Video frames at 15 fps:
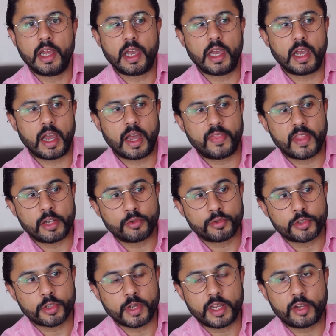Uh, and they
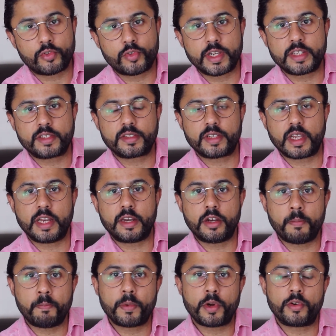also increase in
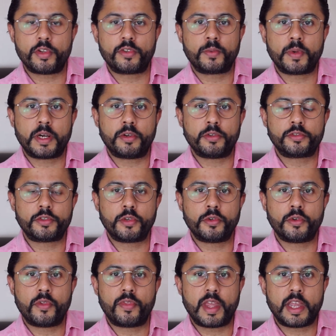number as well.
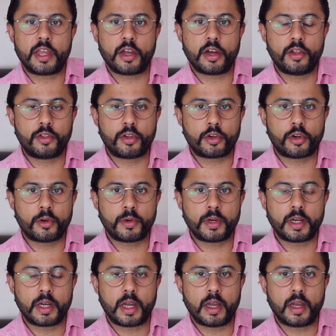So they undergo
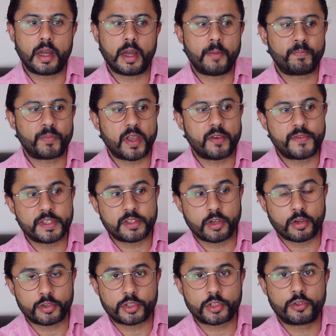a, um, a,
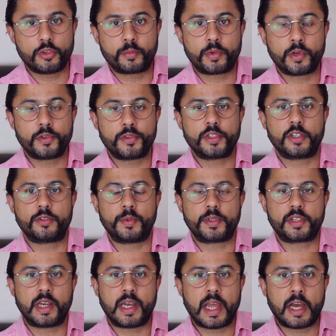physiological process
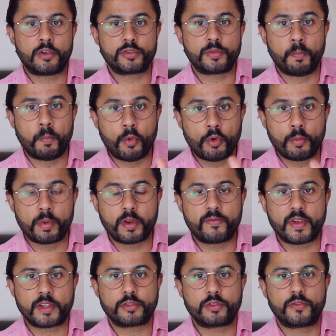which allows more blood
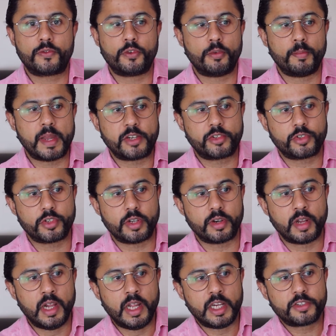vessel formation.
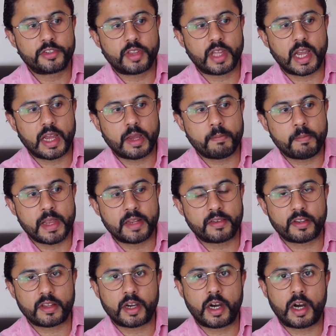So that
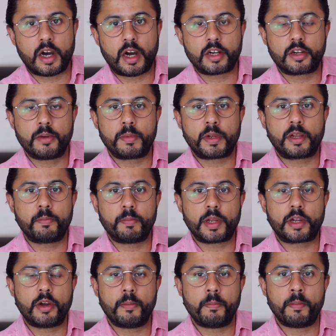means the heart can
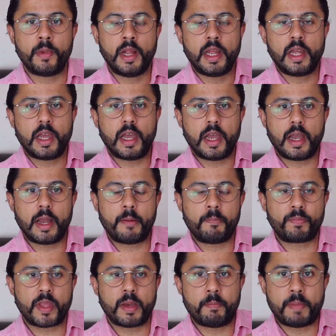become
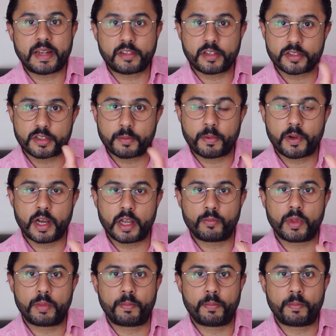um, better supplied with